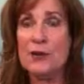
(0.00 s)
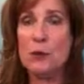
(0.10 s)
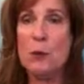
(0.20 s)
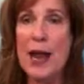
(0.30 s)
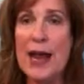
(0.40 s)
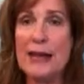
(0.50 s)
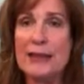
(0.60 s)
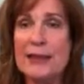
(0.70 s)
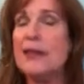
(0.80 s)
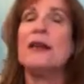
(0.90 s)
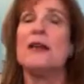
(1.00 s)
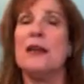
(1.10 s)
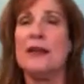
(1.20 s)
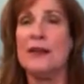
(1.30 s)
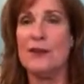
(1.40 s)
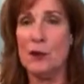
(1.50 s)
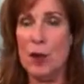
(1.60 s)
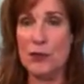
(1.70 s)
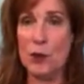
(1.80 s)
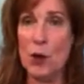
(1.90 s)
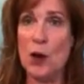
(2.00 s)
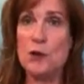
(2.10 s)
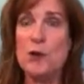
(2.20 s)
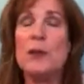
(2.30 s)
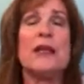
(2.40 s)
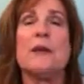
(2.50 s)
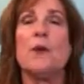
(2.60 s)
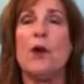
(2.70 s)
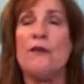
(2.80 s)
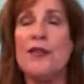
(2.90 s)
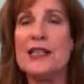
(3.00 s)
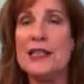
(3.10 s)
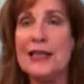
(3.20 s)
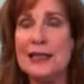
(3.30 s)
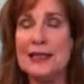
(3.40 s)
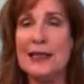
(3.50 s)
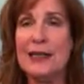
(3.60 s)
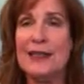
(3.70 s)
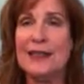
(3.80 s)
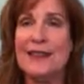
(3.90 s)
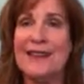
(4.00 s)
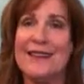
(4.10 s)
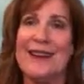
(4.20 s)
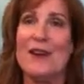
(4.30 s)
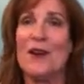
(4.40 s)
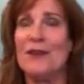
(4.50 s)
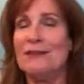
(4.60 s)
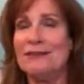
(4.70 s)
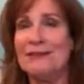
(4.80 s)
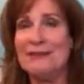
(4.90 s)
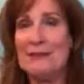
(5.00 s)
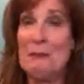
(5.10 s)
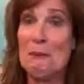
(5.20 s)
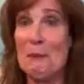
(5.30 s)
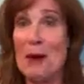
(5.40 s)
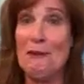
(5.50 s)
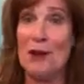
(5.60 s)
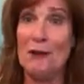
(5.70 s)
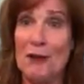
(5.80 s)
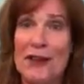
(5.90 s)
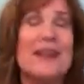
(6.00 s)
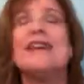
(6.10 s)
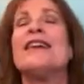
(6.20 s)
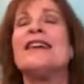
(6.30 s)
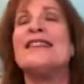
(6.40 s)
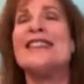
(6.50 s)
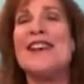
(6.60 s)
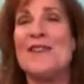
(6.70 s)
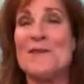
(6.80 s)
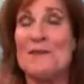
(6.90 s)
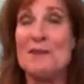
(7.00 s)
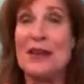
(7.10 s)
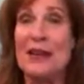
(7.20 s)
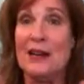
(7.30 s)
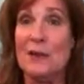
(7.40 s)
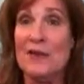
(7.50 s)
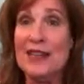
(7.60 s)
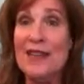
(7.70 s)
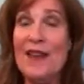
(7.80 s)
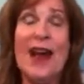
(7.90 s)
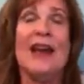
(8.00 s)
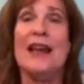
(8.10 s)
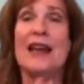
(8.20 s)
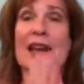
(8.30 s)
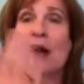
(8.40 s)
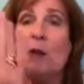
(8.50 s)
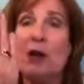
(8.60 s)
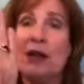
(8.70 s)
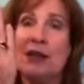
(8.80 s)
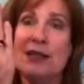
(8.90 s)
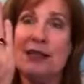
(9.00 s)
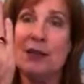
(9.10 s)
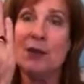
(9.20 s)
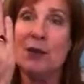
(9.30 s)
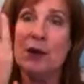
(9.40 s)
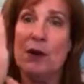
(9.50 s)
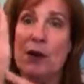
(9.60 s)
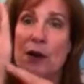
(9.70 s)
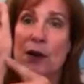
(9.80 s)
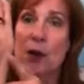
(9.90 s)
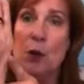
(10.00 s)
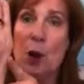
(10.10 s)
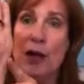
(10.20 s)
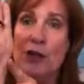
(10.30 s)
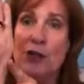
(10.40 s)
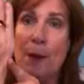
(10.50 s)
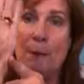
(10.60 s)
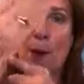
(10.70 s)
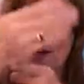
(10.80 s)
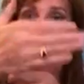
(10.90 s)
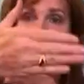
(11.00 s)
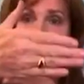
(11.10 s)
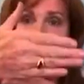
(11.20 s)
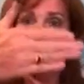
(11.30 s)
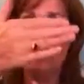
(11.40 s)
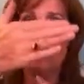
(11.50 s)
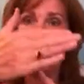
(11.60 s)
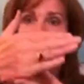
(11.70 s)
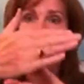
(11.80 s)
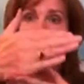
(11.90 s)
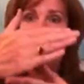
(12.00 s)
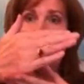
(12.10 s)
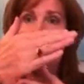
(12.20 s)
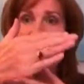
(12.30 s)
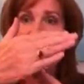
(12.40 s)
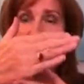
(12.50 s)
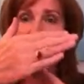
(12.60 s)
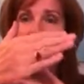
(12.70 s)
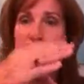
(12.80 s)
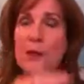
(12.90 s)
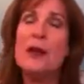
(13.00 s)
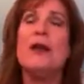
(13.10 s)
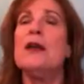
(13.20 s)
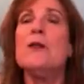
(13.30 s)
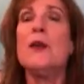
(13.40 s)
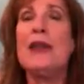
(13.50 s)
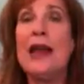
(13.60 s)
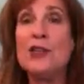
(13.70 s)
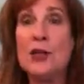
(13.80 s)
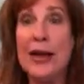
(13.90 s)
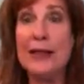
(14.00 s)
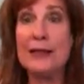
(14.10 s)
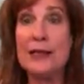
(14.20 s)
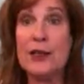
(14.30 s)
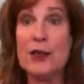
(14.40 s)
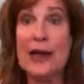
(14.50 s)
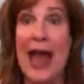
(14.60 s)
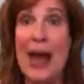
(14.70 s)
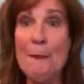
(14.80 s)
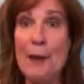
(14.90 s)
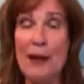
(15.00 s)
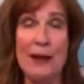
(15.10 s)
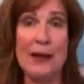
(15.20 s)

to the waist. The cross crawl is really more efficient, or my favorite. So we've done that, and now we're going to do the karate chop point. So tapping here, you can relax your hands in your lap